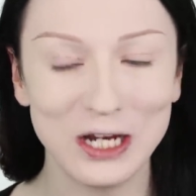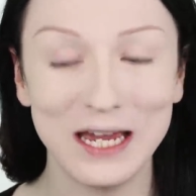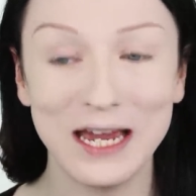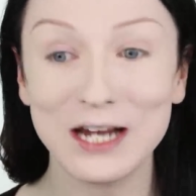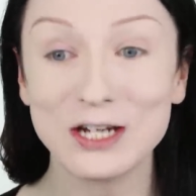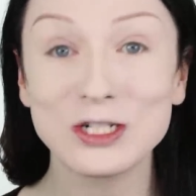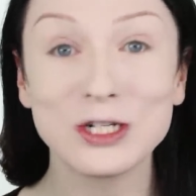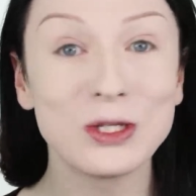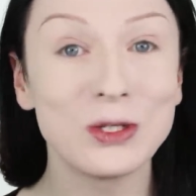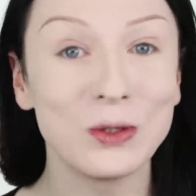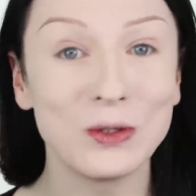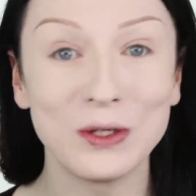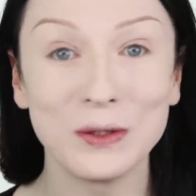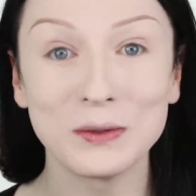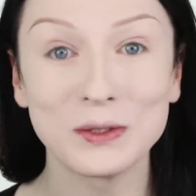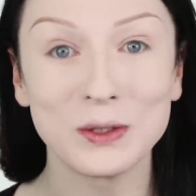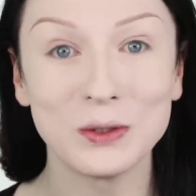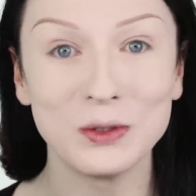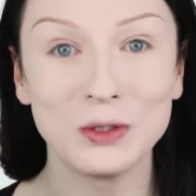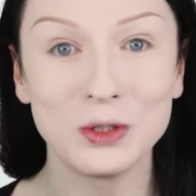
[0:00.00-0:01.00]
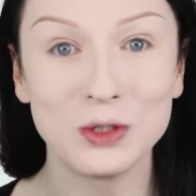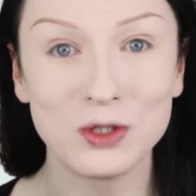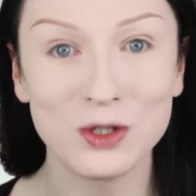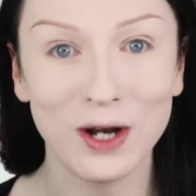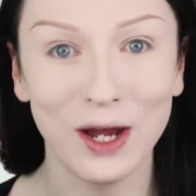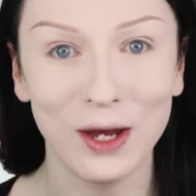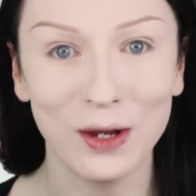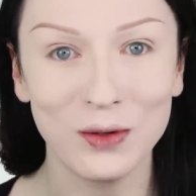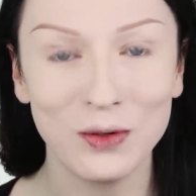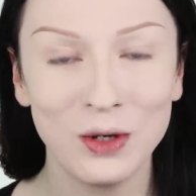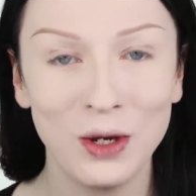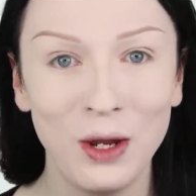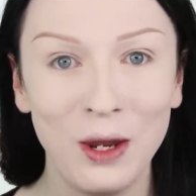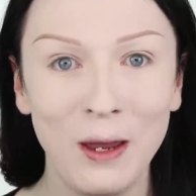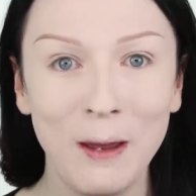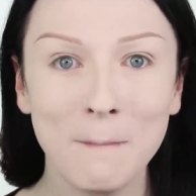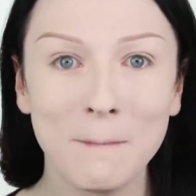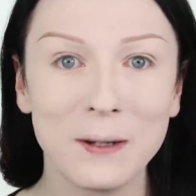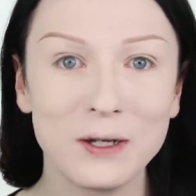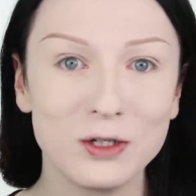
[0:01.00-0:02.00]
I actually thought I was going to drown,
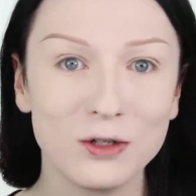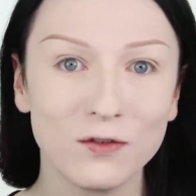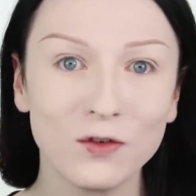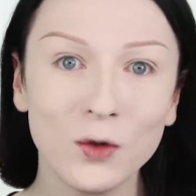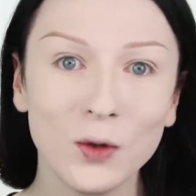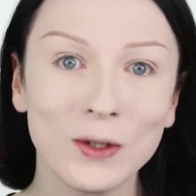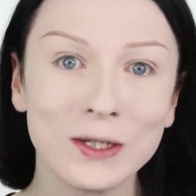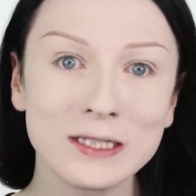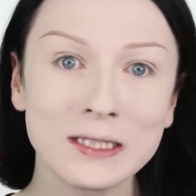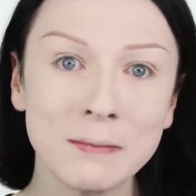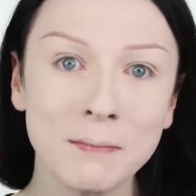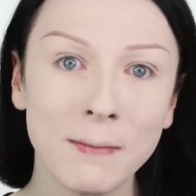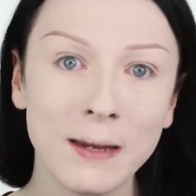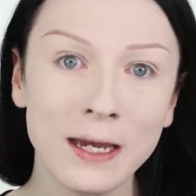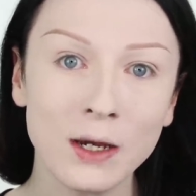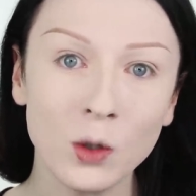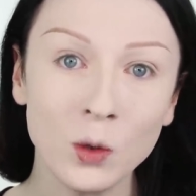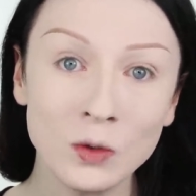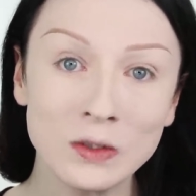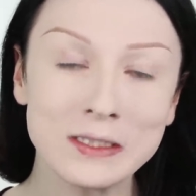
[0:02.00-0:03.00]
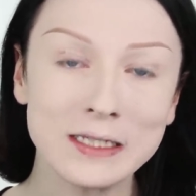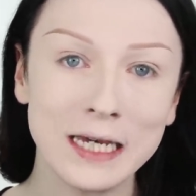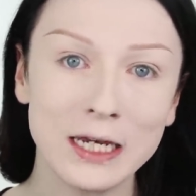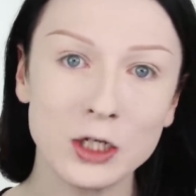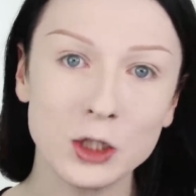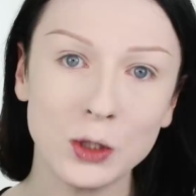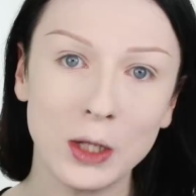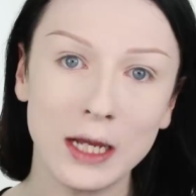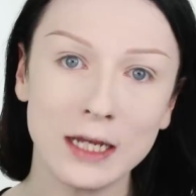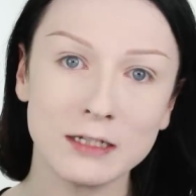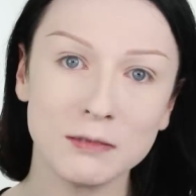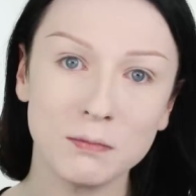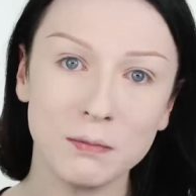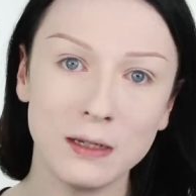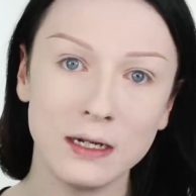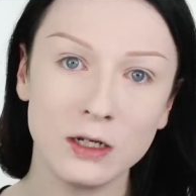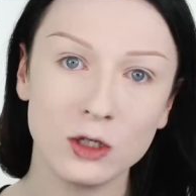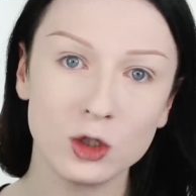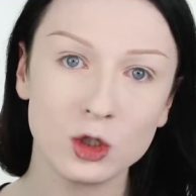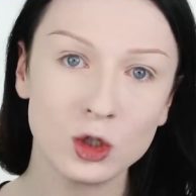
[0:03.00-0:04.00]
but of course, my own schedule has
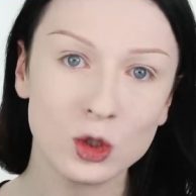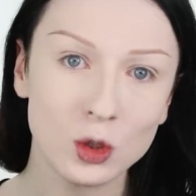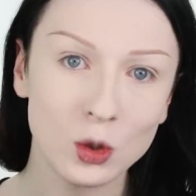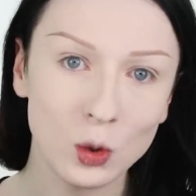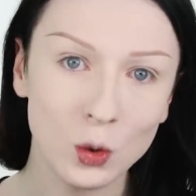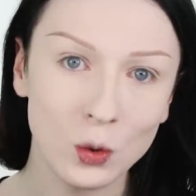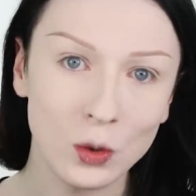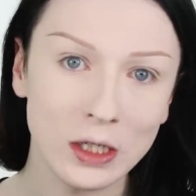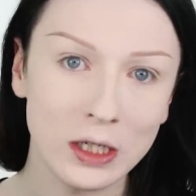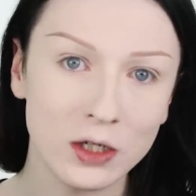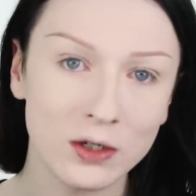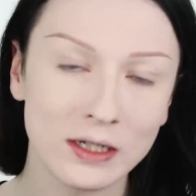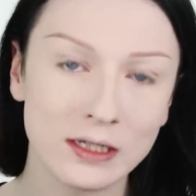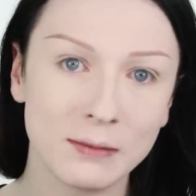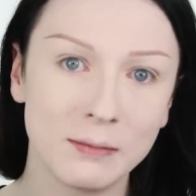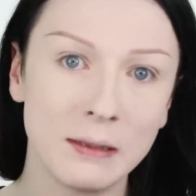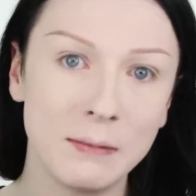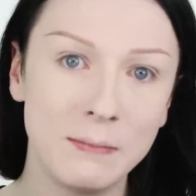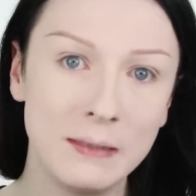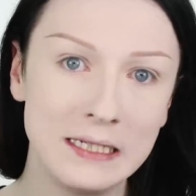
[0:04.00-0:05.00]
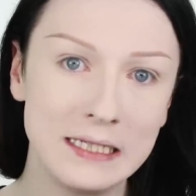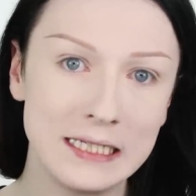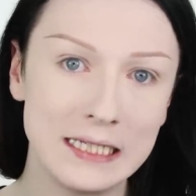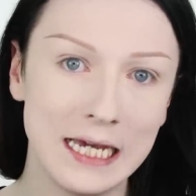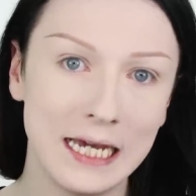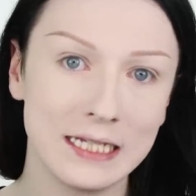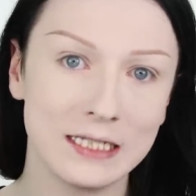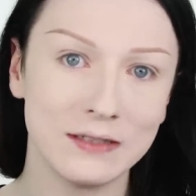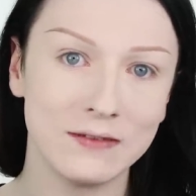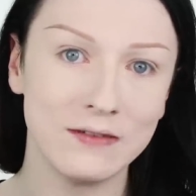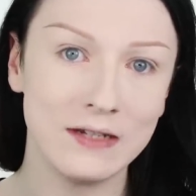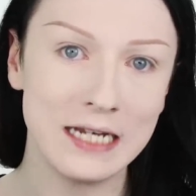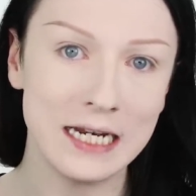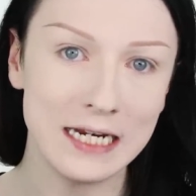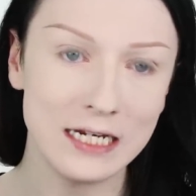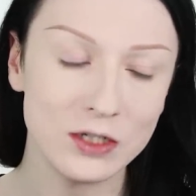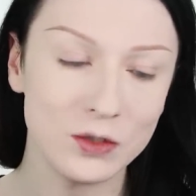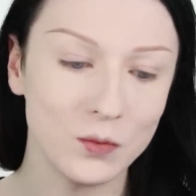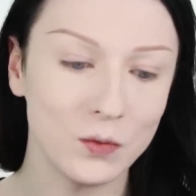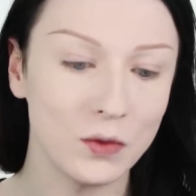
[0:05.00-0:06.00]
been so incredibly busy as of
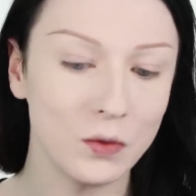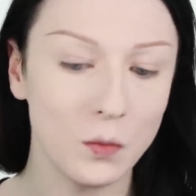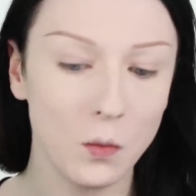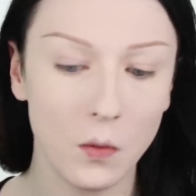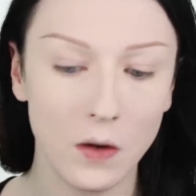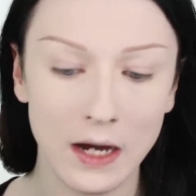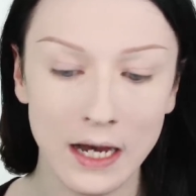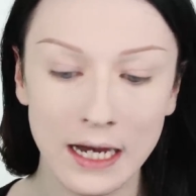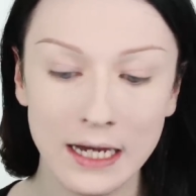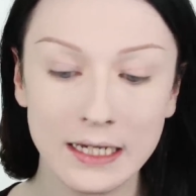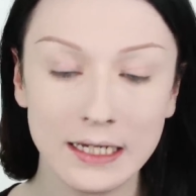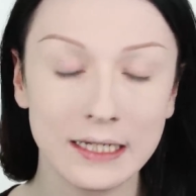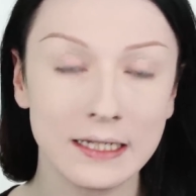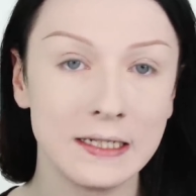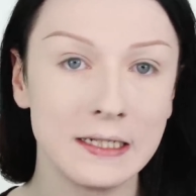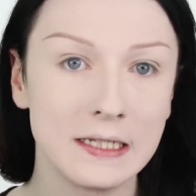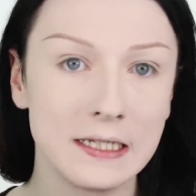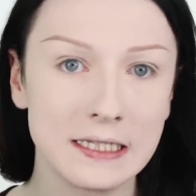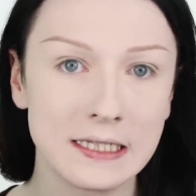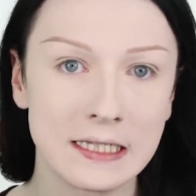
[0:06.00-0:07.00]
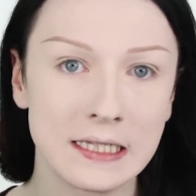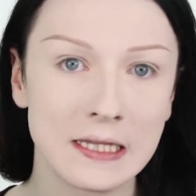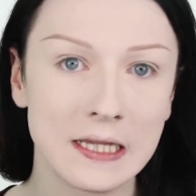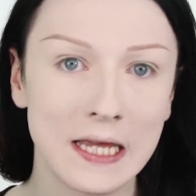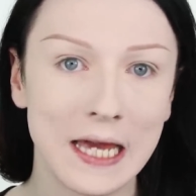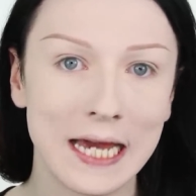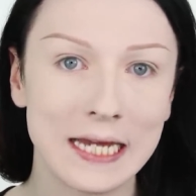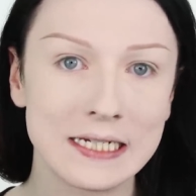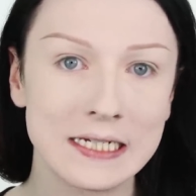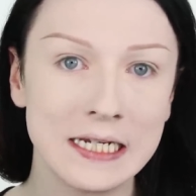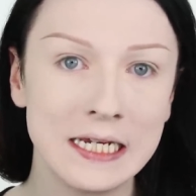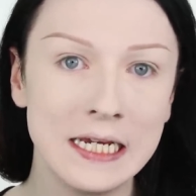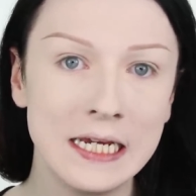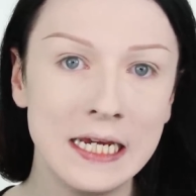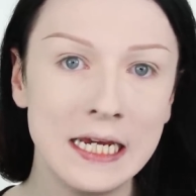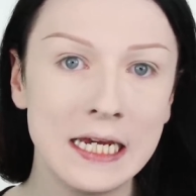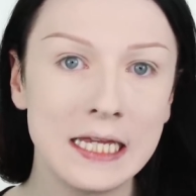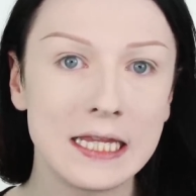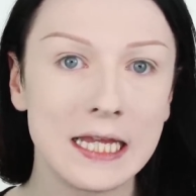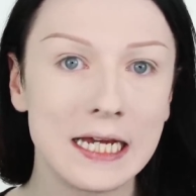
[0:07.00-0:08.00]
late with work and this and that
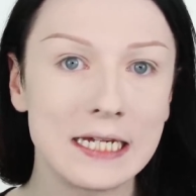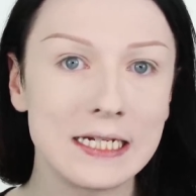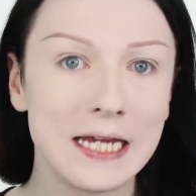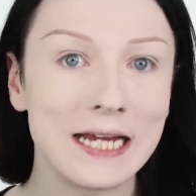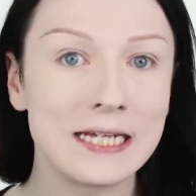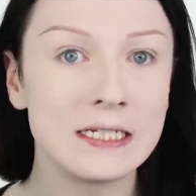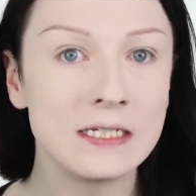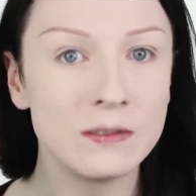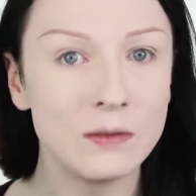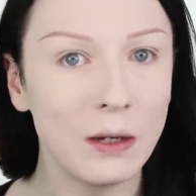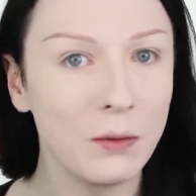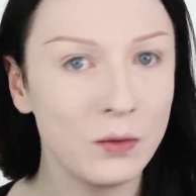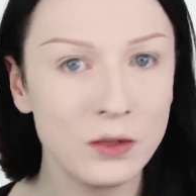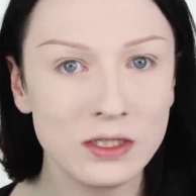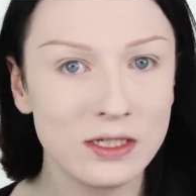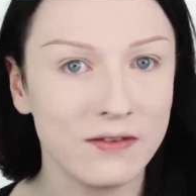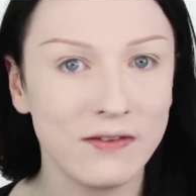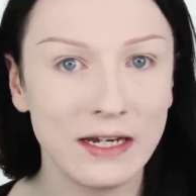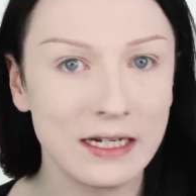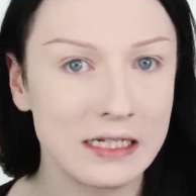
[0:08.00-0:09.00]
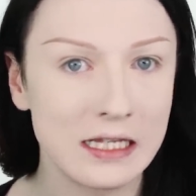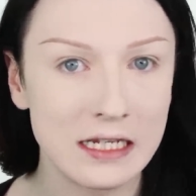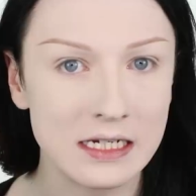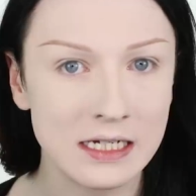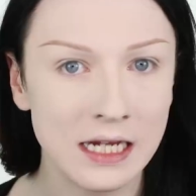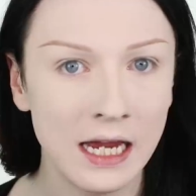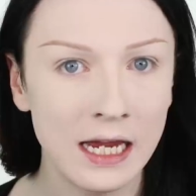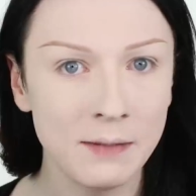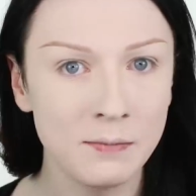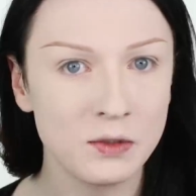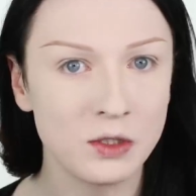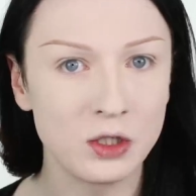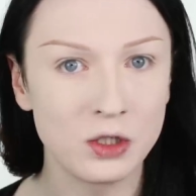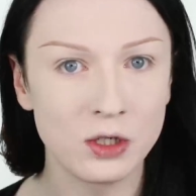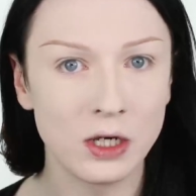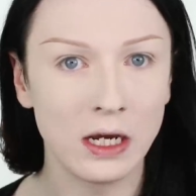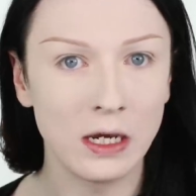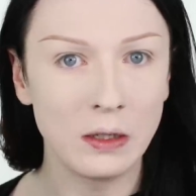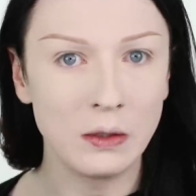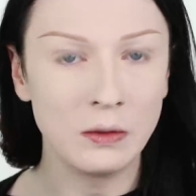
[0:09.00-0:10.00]
I wouldn't have had the time to
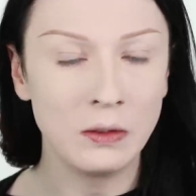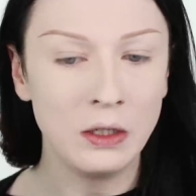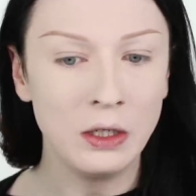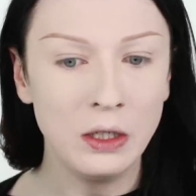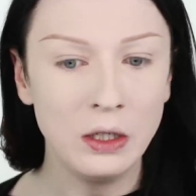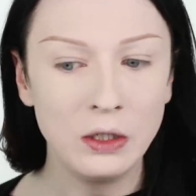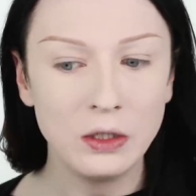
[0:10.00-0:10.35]
drown.